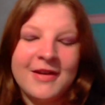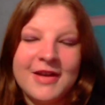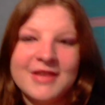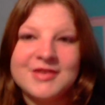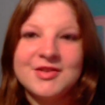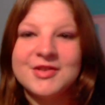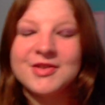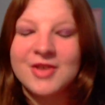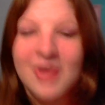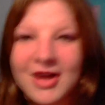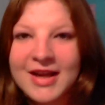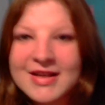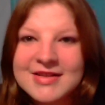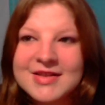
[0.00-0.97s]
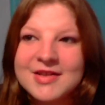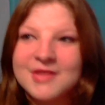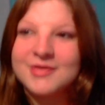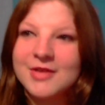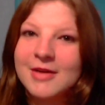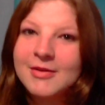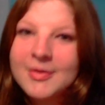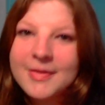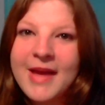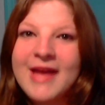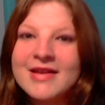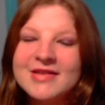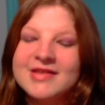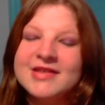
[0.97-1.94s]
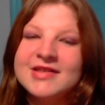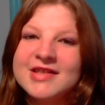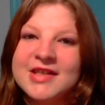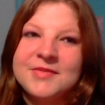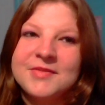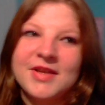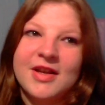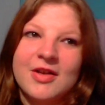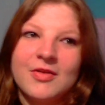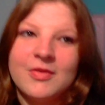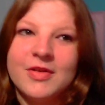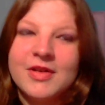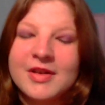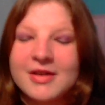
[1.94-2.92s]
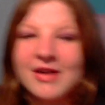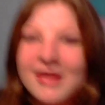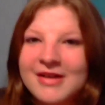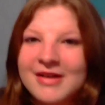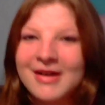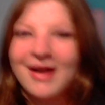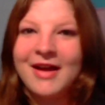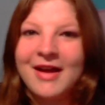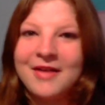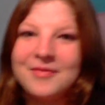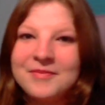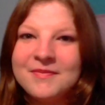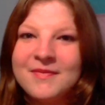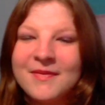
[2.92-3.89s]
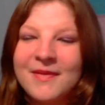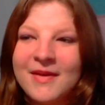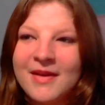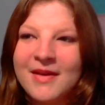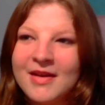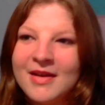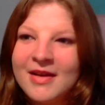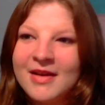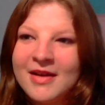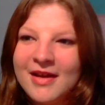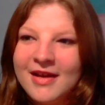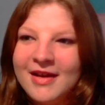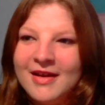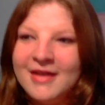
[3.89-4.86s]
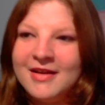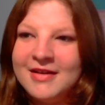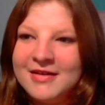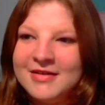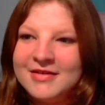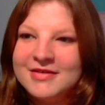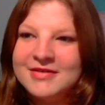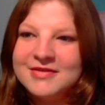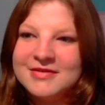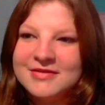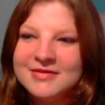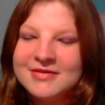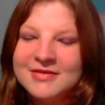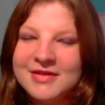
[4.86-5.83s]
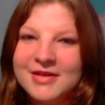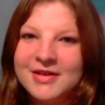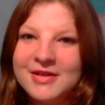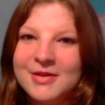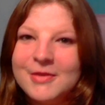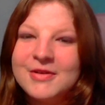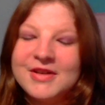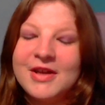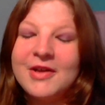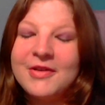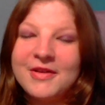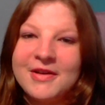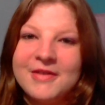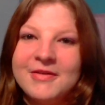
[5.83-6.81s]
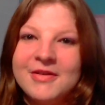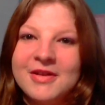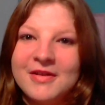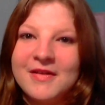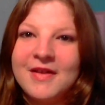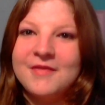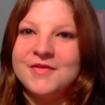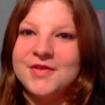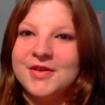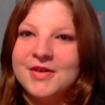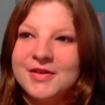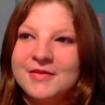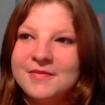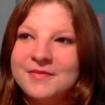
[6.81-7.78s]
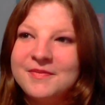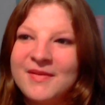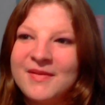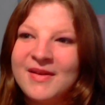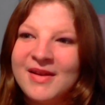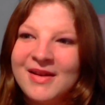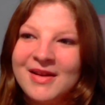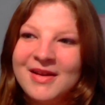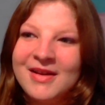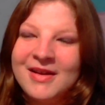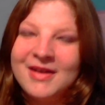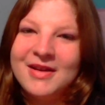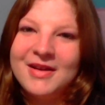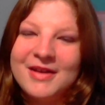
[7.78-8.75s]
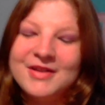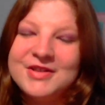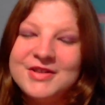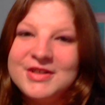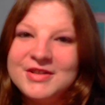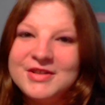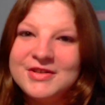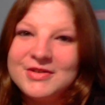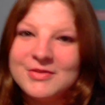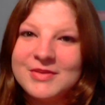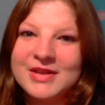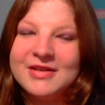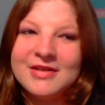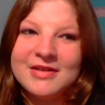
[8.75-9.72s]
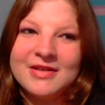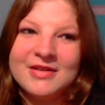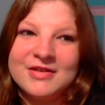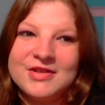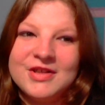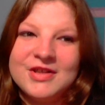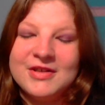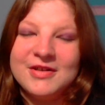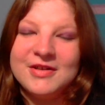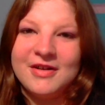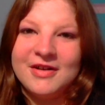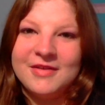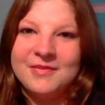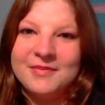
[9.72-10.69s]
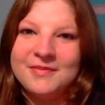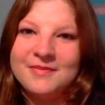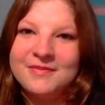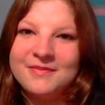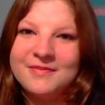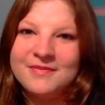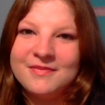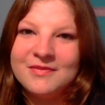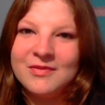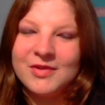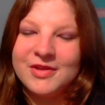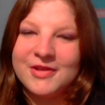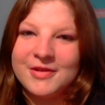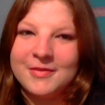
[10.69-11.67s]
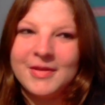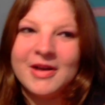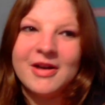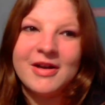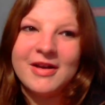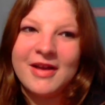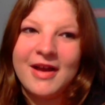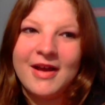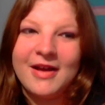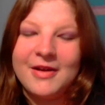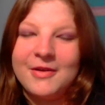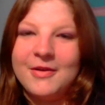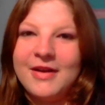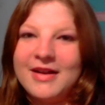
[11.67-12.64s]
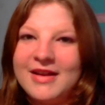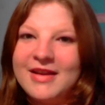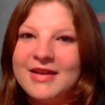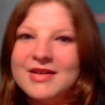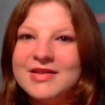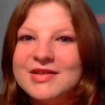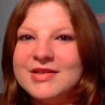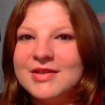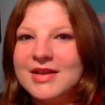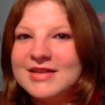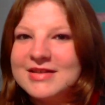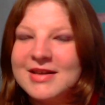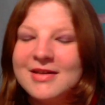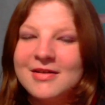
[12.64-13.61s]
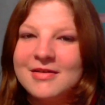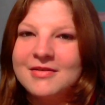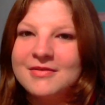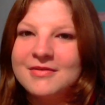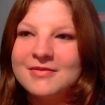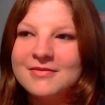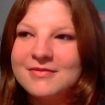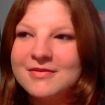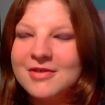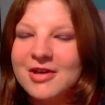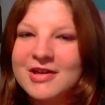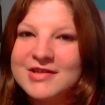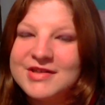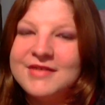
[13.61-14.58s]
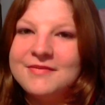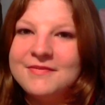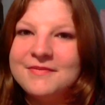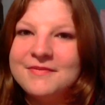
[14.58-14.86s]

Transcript: It's just crazy because Robert Pattinson seems like a really great guy, and you can tell that he really loves her, and she just went and cheated on him with the married guy who had kids, so that's kind of crazy.